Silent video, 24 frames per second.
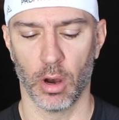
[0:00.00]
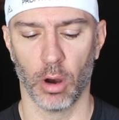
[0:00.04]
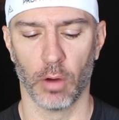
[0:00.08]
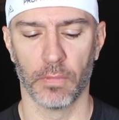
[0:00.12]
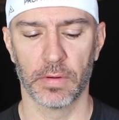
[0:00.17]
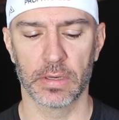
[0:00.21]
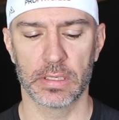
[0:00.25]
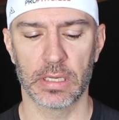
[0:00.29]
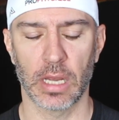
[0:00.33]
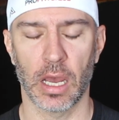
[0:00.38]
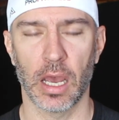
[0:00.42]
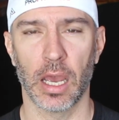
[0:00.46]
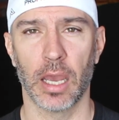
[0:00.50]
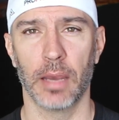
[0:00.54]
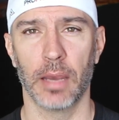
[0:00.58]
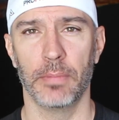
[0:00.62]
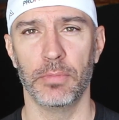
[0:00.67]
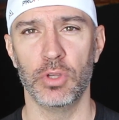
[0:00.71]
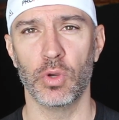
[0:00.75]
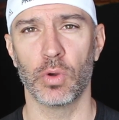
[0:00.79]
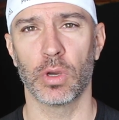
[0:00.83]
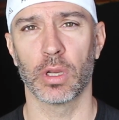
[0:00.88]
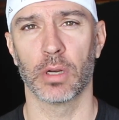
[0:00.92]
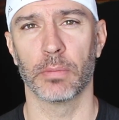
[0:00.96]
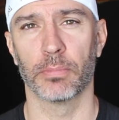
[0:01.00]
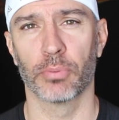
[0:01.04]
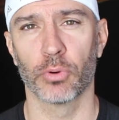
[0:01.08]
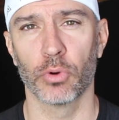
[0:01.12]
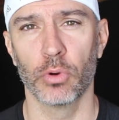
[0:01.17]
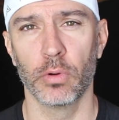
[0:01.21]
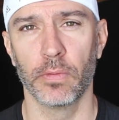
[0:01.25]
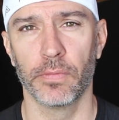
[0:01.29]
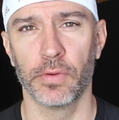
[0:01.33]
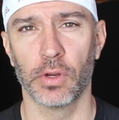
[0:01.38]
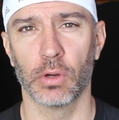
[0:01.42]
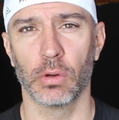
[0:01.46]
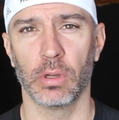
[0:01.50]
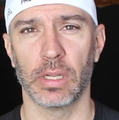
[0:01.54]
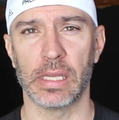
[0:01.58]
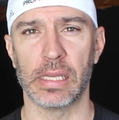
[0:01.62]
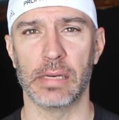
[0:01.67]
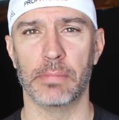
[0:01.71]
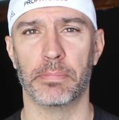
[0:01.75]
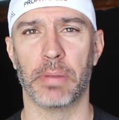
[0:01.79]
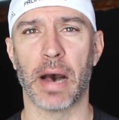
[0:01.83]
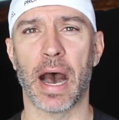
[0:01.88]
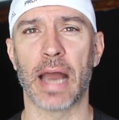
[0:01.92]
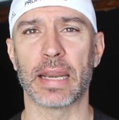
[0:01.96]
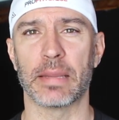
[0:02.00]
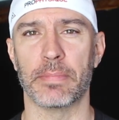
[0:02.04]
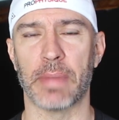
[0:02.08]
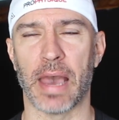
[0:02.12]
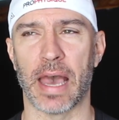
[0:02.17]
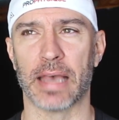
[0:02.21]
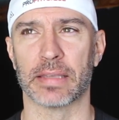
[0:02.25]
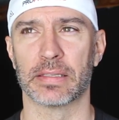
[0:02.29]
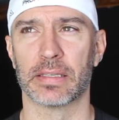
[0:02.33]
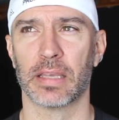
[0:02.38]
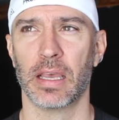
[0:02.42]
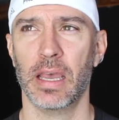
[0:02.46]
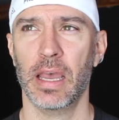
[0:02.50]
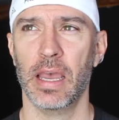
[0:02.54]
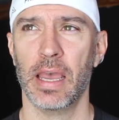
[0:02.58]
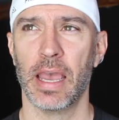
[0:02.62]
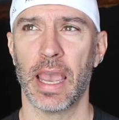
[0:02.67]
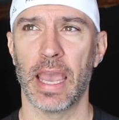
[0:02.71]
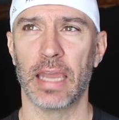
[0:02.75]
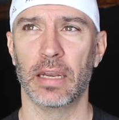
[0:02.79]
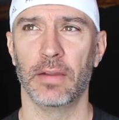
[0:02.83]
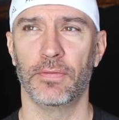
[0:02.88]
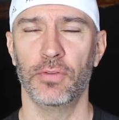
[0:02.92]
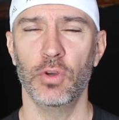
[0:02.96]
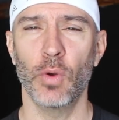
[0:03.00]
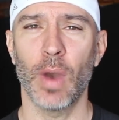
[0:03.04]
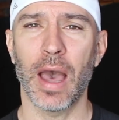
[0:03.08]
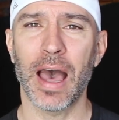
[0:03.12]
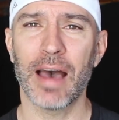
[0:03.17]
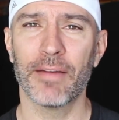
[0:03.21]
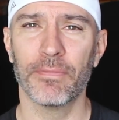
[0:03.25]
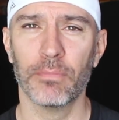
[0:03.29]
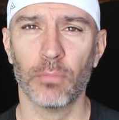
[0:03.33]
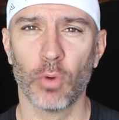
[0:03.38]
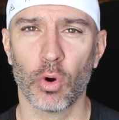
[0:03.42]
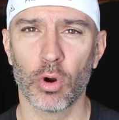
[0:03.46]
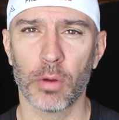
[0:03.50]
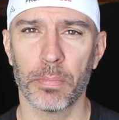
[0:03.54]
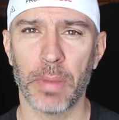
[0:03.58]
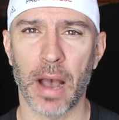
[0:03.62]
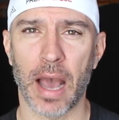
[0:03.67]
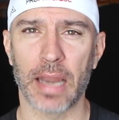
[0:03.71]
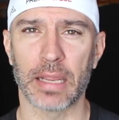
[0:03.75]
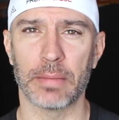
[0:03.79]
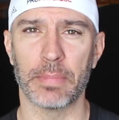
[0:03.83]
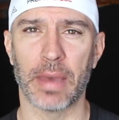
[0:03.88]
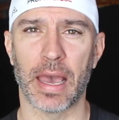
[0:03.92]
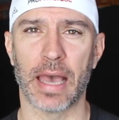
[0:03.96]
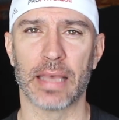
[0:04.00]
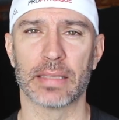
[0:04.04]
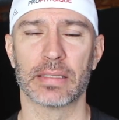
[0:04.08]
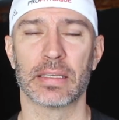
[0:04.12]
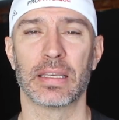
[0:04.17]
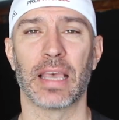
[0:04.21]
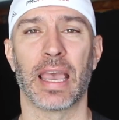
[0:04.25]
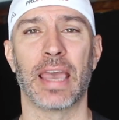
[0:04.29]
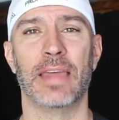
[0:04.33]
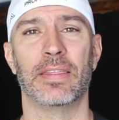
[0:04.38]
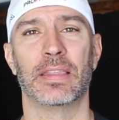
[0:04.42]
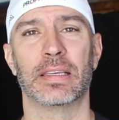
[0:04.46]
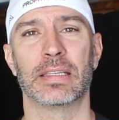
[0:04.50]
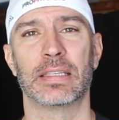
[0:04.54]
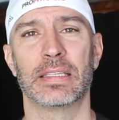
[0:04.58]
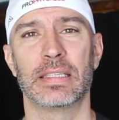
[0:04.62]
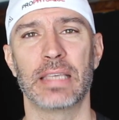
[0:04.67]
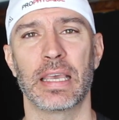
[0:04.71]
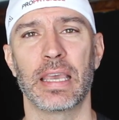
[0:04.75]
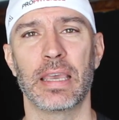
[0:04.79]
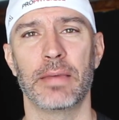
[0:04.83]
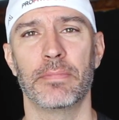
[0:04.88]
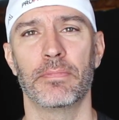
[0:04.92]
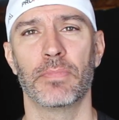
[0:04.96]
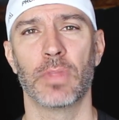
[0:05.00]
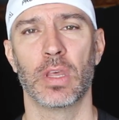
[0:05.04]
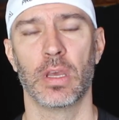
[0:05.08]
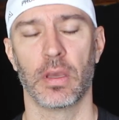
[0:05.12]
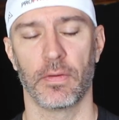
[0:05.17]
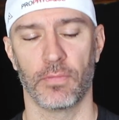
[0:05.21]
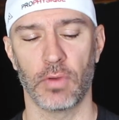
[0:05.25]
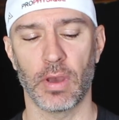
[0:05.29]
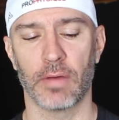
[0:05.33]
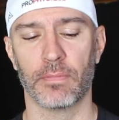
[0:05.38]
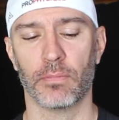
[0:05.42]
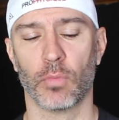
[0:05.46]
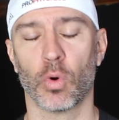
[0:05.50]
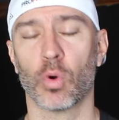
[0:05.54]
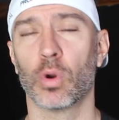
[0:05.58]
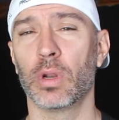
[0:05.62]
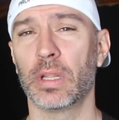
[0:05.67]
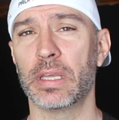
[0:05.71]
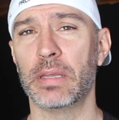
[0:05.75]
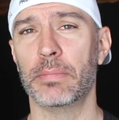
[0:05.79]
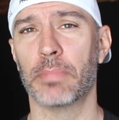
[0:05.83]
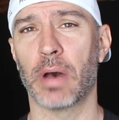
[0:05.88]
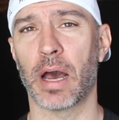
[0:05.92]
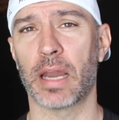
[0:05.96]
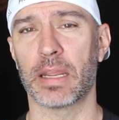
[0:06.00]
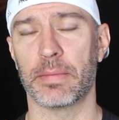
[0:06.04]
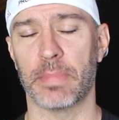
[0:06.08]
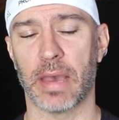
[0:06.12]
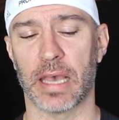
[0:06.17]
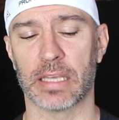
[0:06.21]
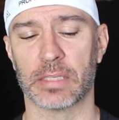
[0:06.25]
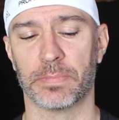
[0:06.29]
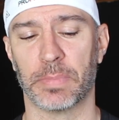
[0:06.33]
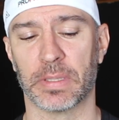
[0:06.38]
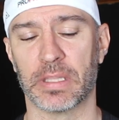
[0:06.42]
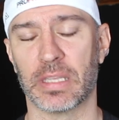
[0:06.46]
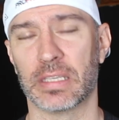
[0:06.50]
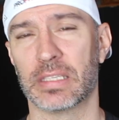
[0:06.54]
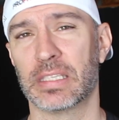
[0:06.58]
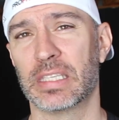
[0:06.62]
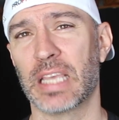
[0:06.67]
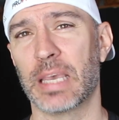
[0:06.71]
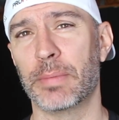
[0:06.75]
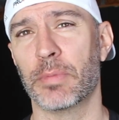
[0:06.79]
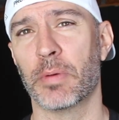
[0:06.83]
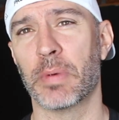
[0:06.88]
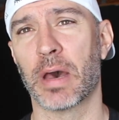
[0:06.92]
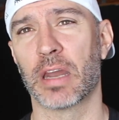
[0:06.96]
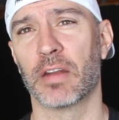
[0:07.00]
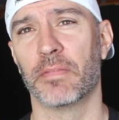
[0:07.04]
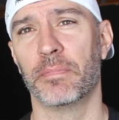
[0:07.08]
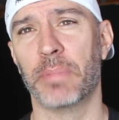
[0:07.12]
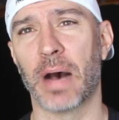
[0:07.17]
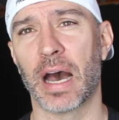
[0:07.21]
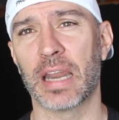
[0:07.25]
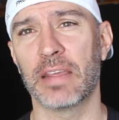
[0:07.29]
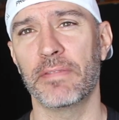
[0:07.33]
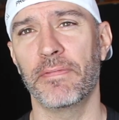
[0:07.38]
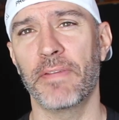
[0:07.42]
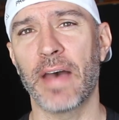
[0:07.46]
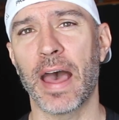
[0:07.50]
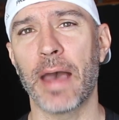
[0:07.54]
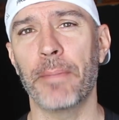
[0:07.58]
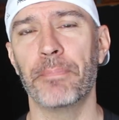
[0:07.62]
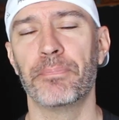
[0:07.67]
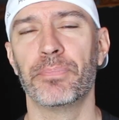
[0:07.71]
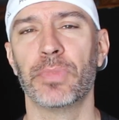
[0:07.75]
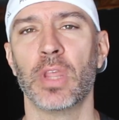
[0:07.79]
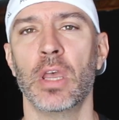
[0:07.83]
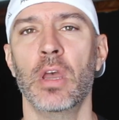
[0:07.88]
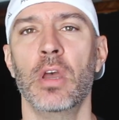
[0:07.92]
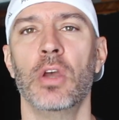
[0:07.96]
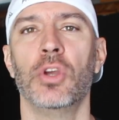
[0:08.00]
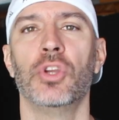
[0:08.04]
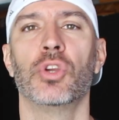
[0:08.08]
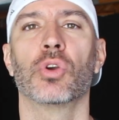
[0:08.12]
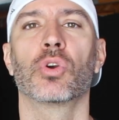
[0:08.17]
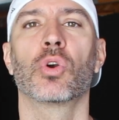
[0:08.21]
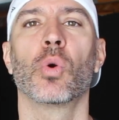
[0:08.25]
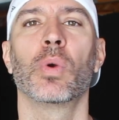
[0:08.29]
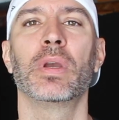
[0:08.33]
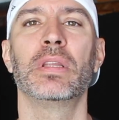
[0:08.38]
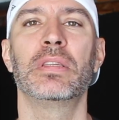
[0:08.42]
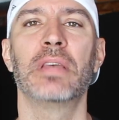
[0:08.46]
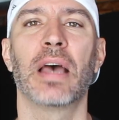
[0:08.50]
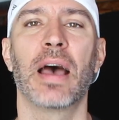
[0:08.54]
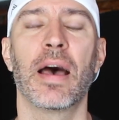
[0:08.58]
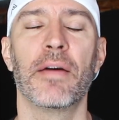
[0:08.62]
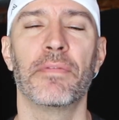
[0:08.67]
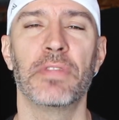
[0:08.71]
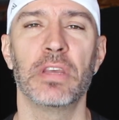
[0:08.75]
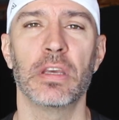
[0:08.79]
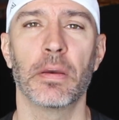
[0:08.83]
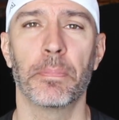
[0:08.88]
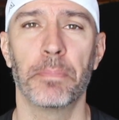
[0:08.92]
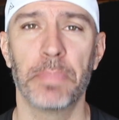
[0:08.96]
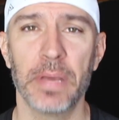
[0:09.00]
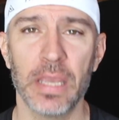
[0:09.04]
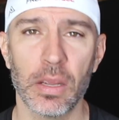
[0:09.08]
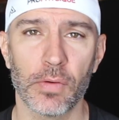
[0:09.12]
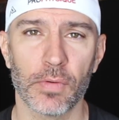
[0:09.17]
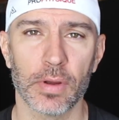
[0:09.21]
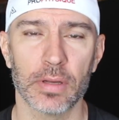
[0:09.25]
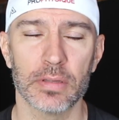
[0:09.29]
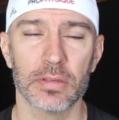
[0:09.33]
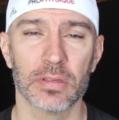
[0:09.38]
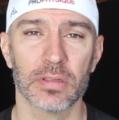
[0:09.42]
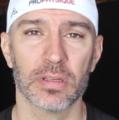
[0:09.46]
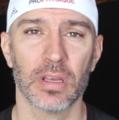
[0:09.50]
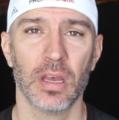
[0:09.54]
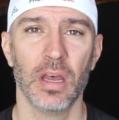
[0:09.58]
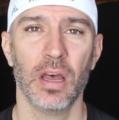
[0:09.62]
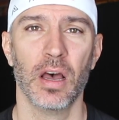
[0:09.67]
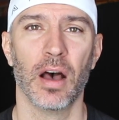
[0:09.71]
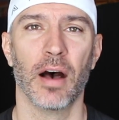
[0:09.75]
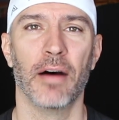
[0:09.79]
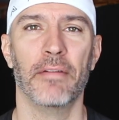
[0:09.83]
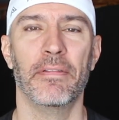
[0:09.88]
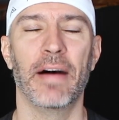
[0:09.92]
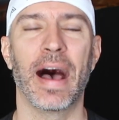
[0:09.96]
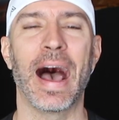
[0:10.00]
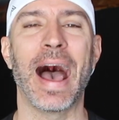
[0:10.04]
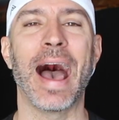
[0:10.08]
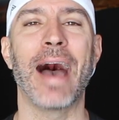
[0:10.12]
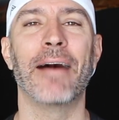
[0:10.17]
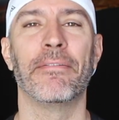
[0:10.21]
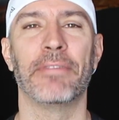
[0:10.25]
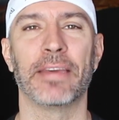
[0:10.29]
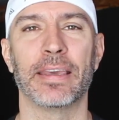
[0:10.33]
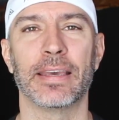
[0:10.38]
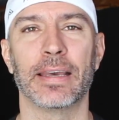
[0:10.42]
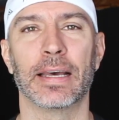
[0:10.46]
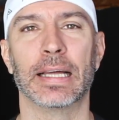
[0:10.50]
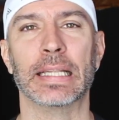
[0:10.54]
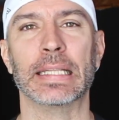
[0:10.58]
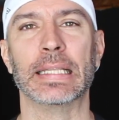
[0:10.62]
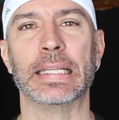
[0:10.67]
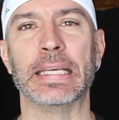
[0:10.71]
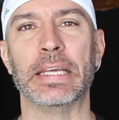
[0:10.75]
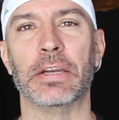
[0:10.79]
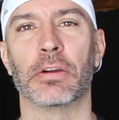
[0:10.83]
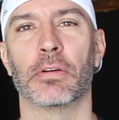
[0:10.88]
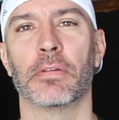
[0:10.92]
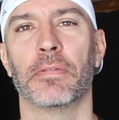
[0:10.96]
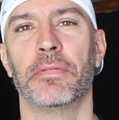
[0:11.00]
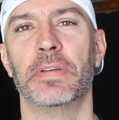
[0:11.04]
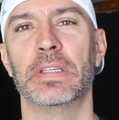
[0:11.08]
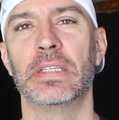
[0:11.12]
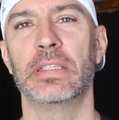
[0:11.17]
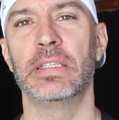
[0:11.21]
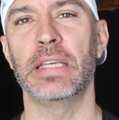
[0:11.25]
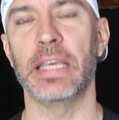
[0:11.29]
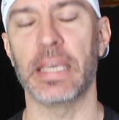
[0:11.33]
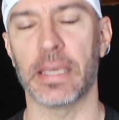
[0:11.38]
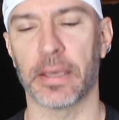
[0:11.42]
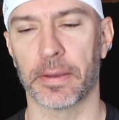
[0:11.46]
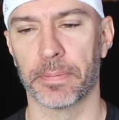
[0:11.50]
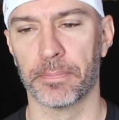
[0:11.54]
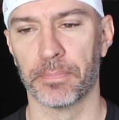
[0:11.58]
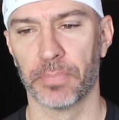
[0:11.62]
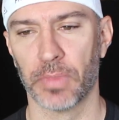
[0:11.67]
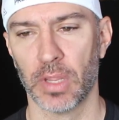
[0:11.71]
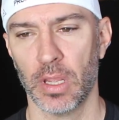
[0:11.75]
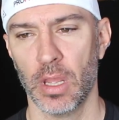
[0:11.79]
Over time, you can improve your lean body mass. And if you have more body mass and the same, if you have more lean body mass but the same amount of body fat, you're going to have the appearance of having a leaner physique.